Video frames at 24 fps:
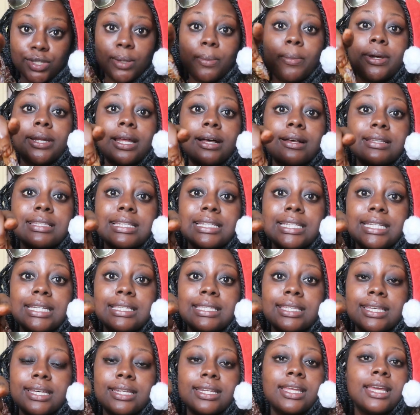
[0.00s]
Someone else
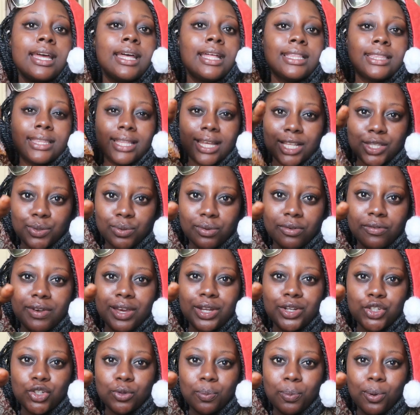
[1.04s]
leaks it, that's
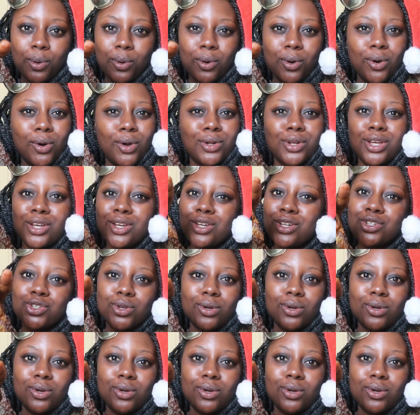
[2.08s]
revenge porn.